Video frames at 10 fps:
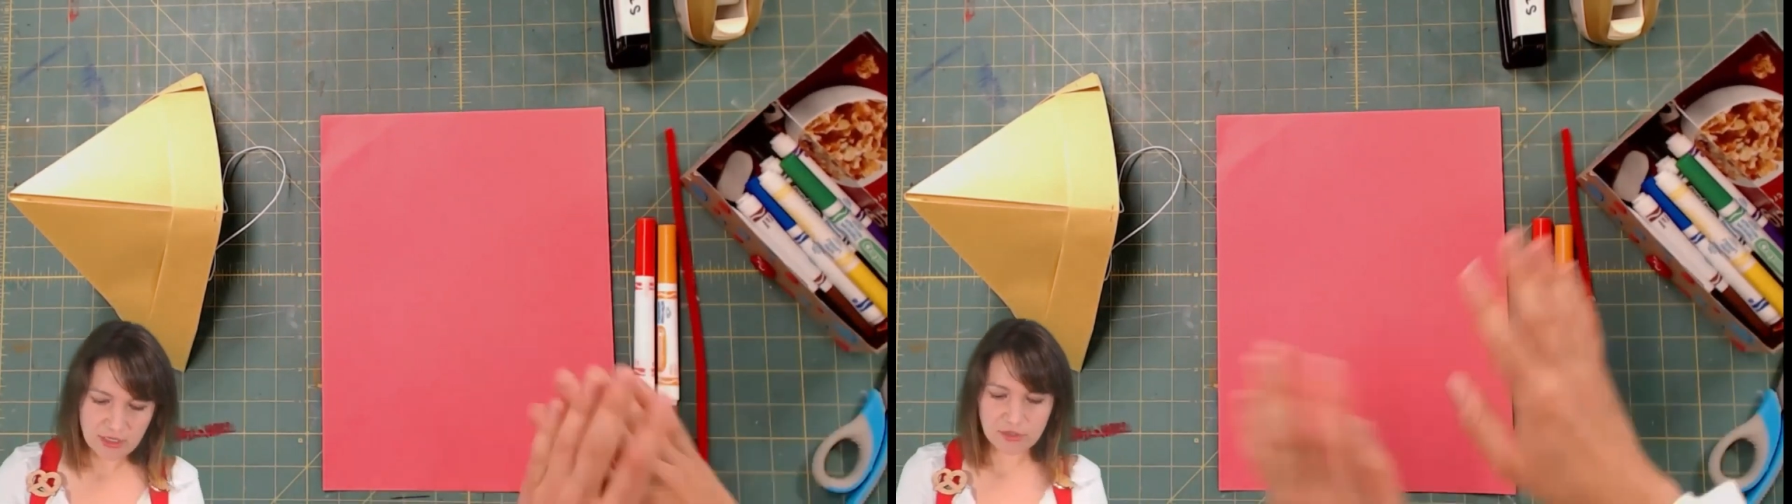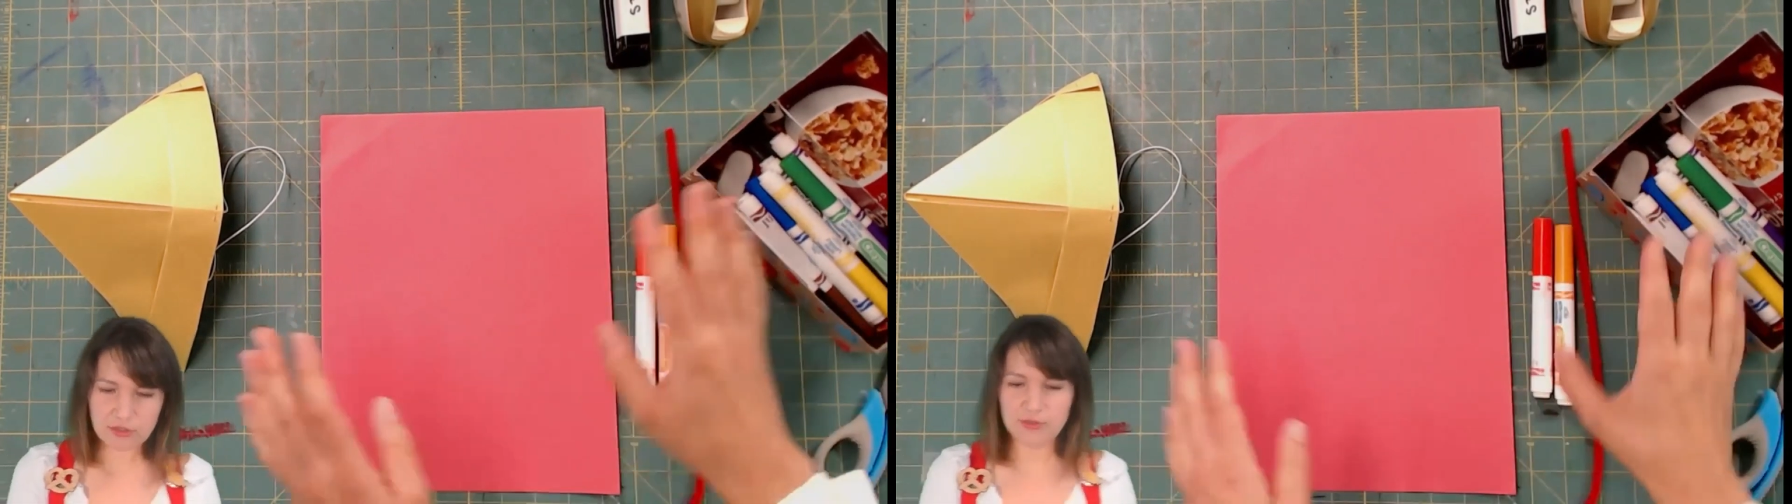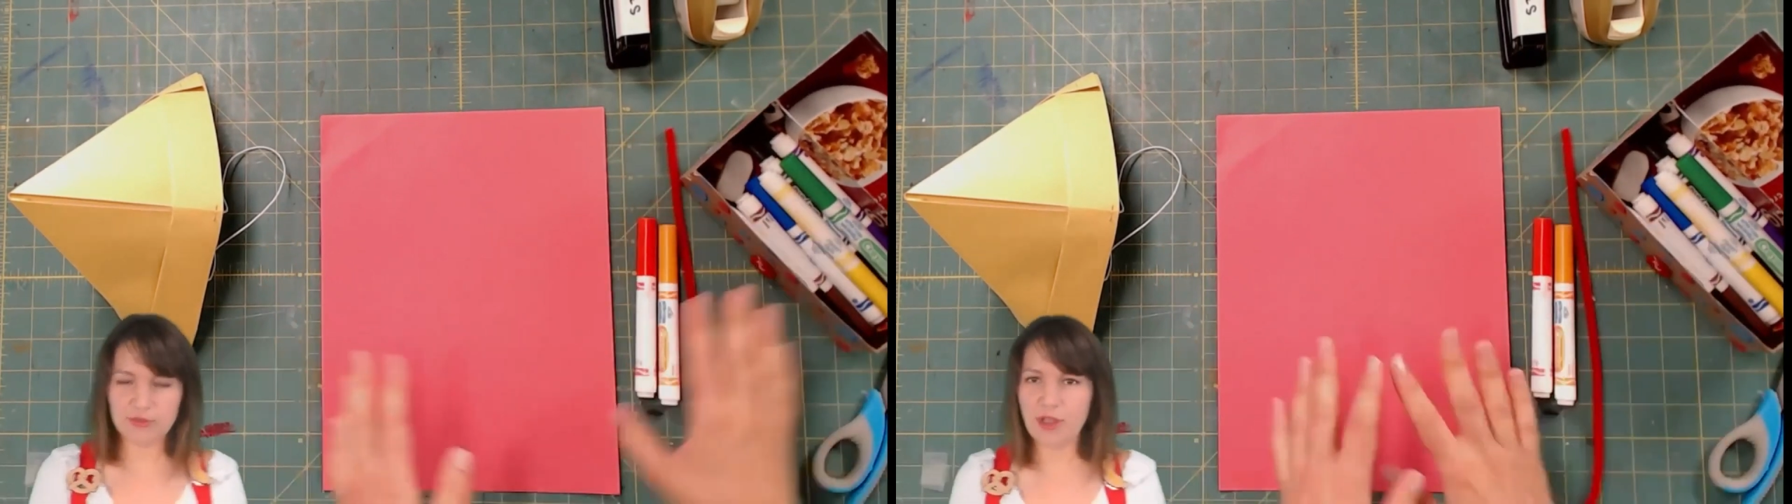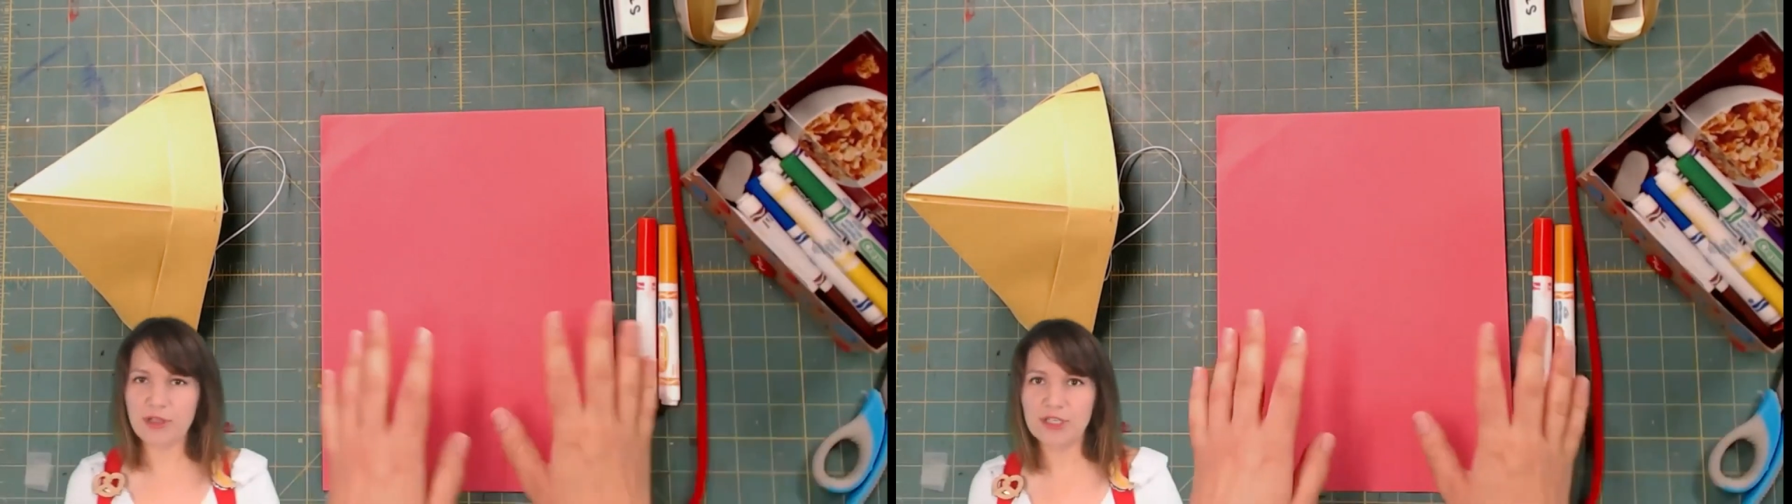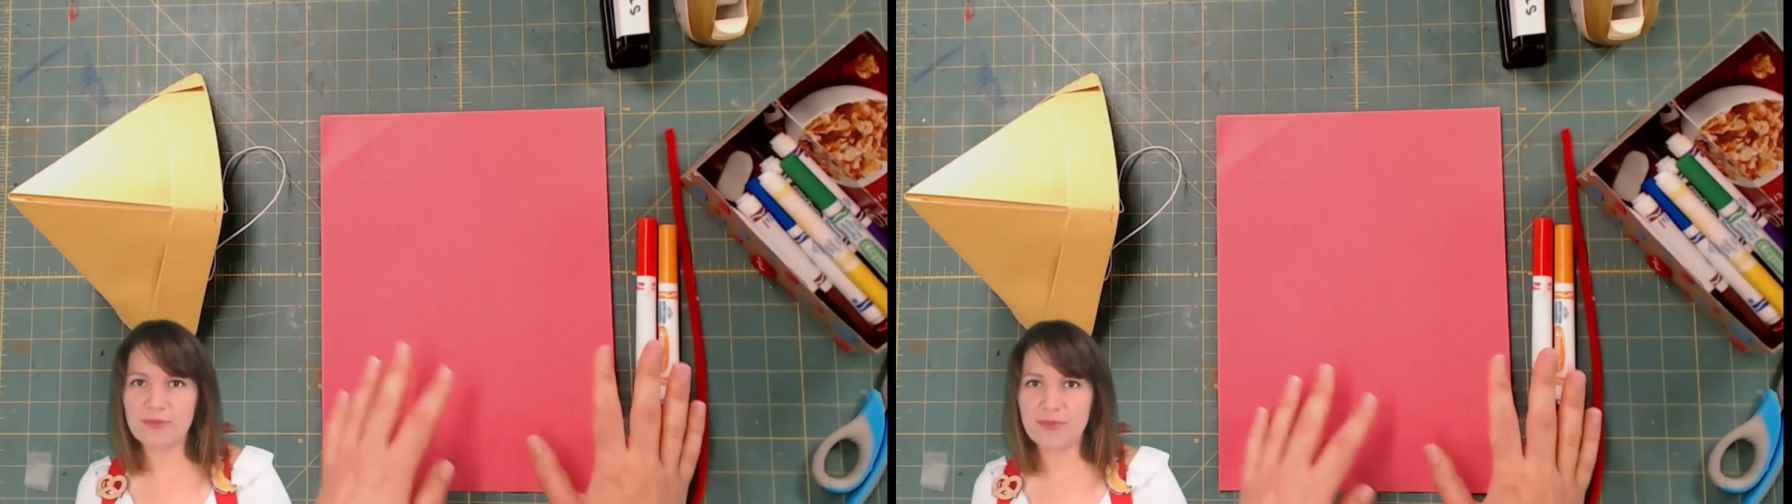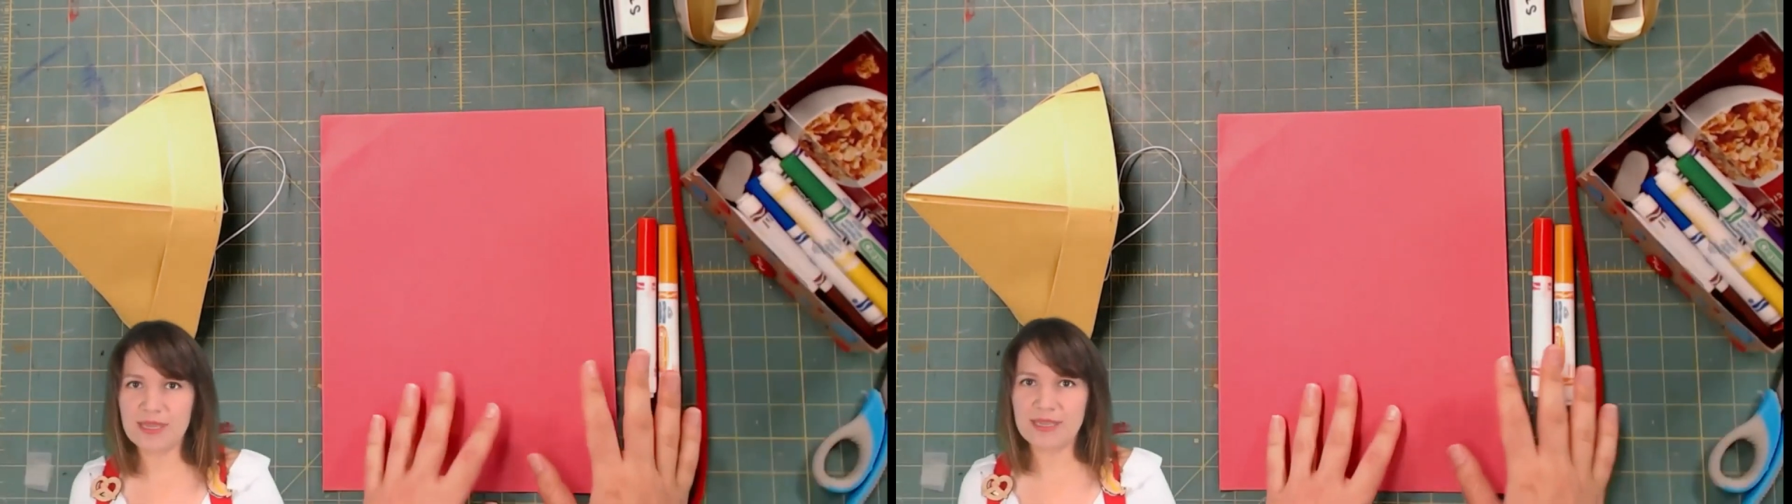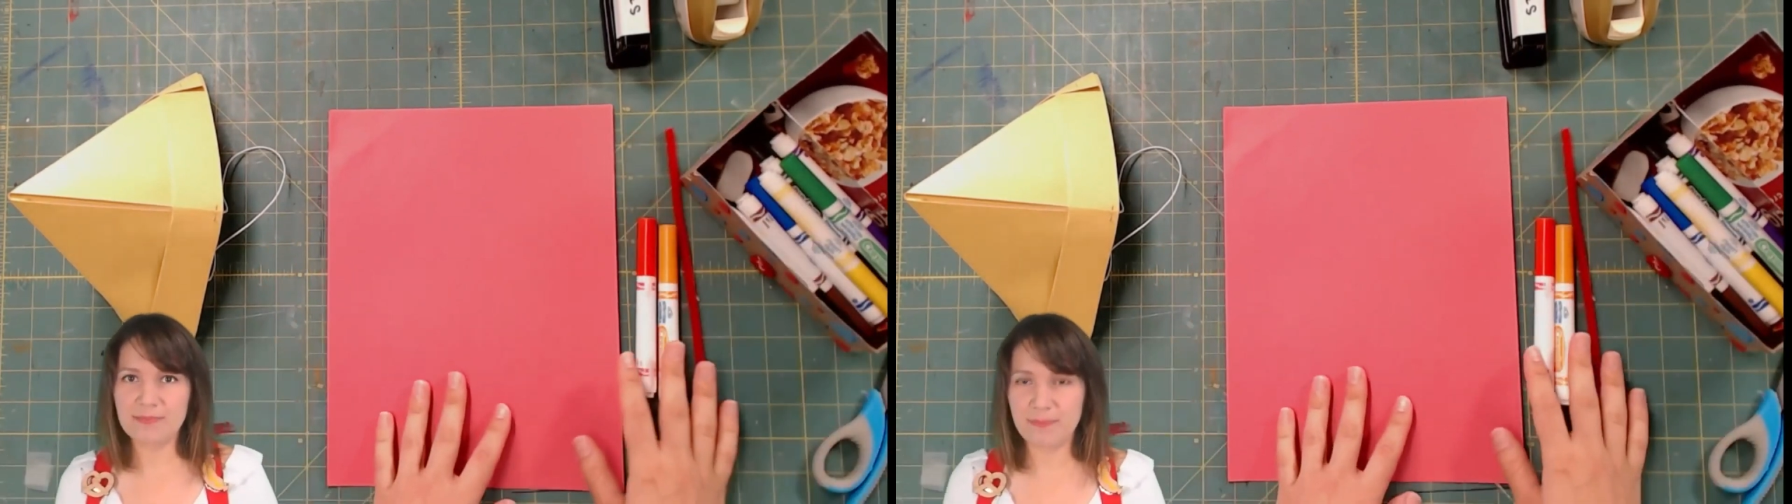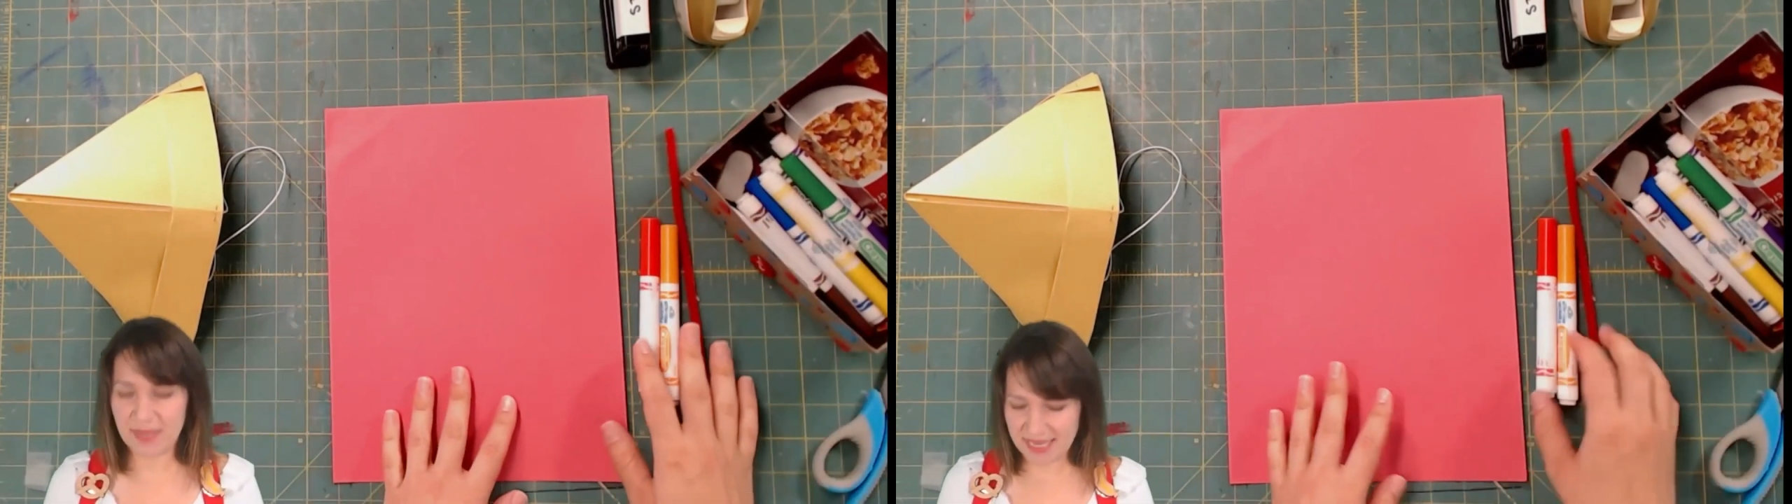doodle on your
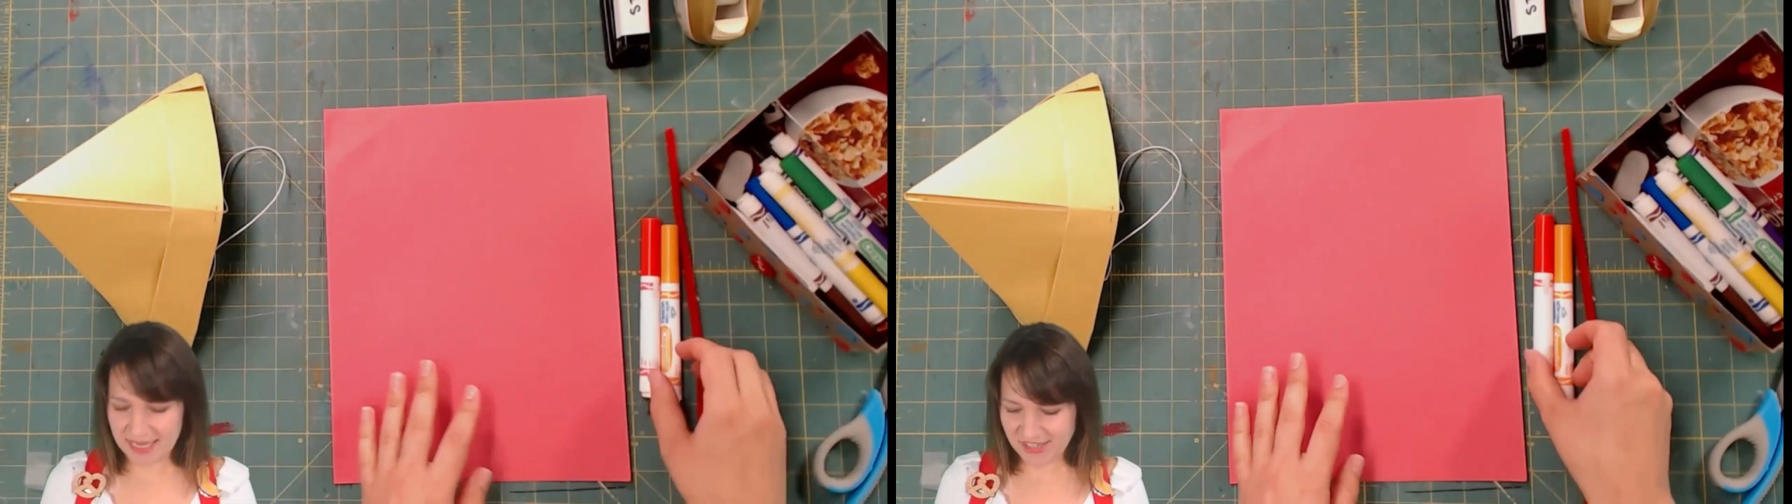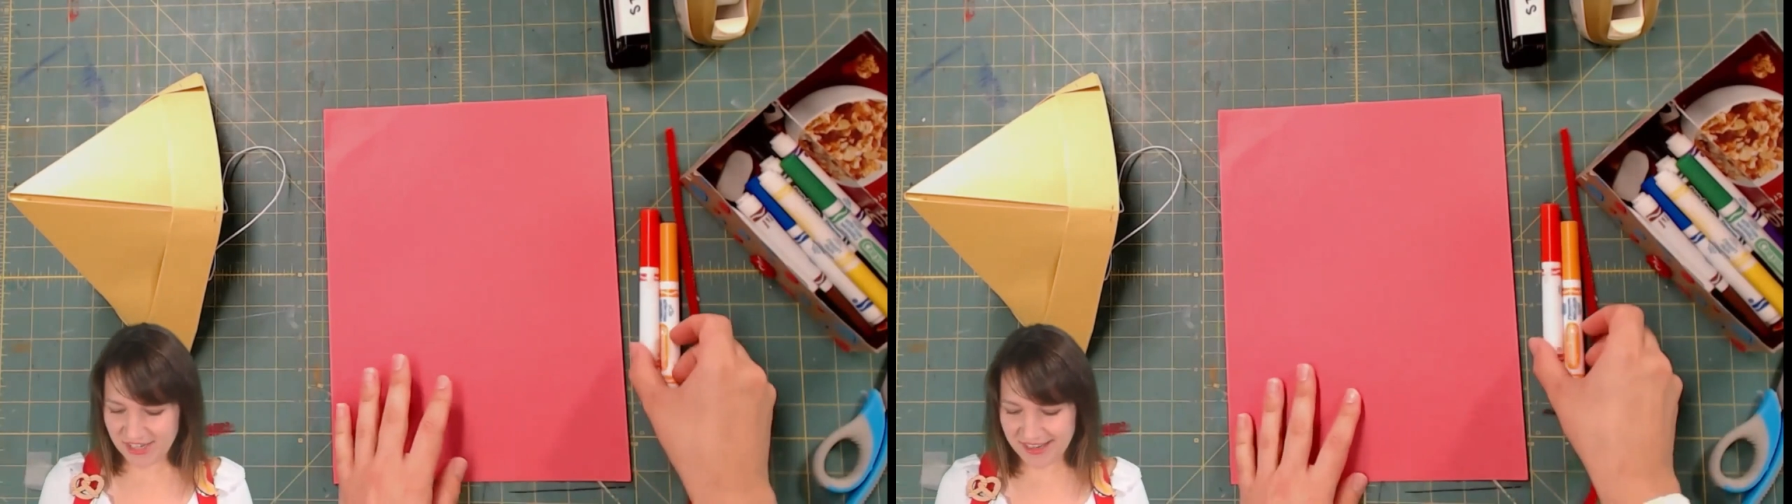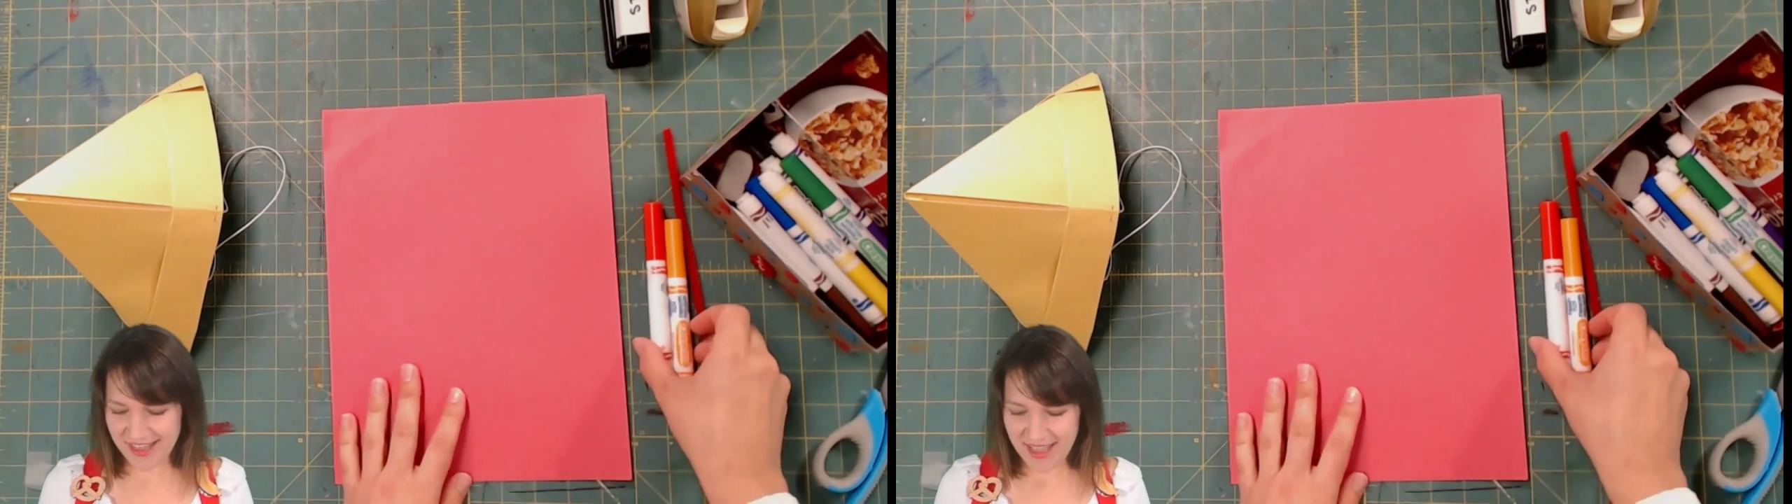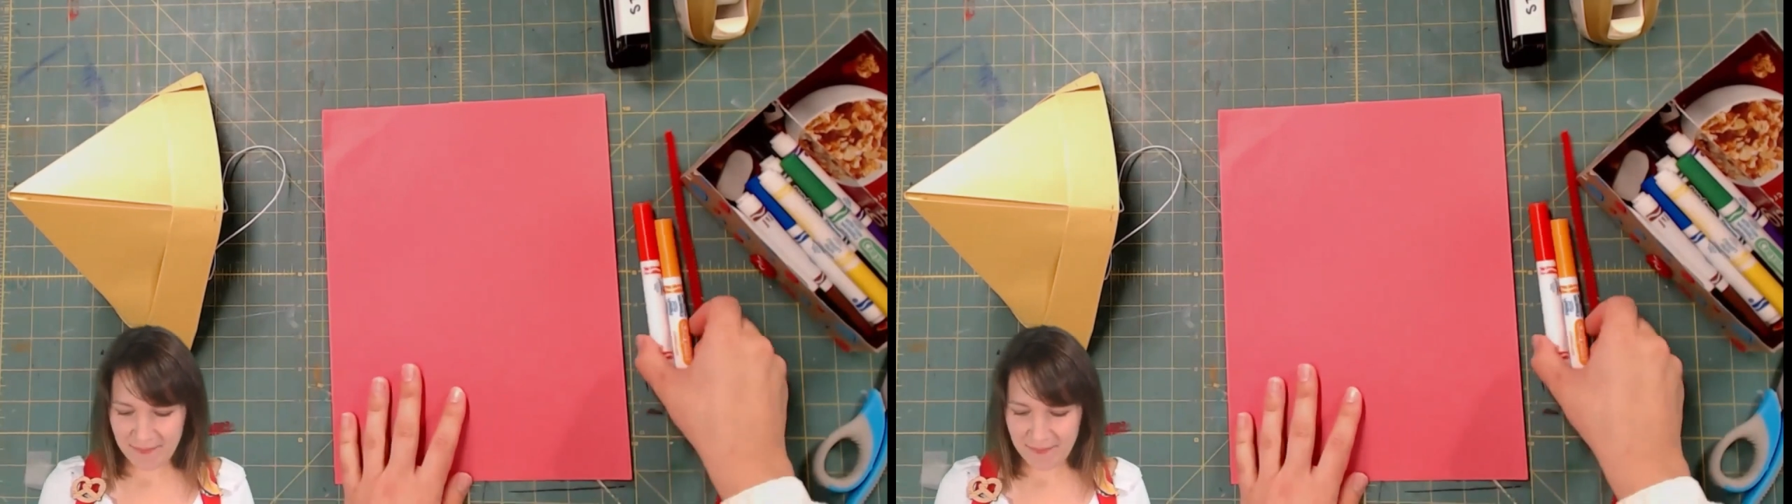page and